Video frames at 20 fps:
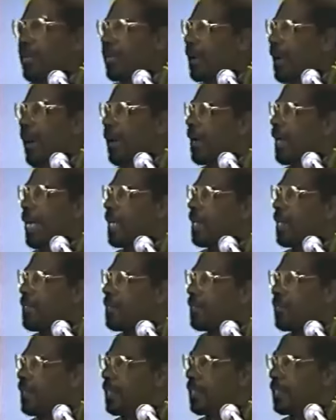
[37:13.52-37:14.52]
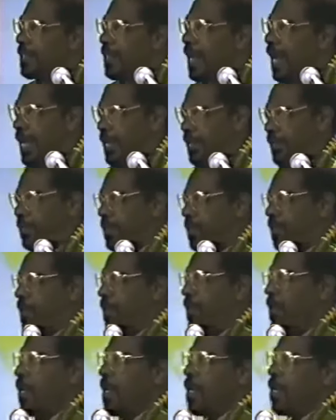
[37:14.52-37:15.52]
We don't call our leaders into task.
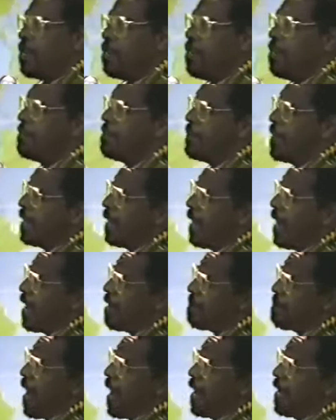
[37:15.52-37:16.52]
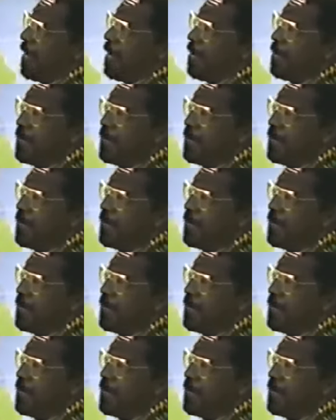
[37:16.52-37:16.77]
You've been led by the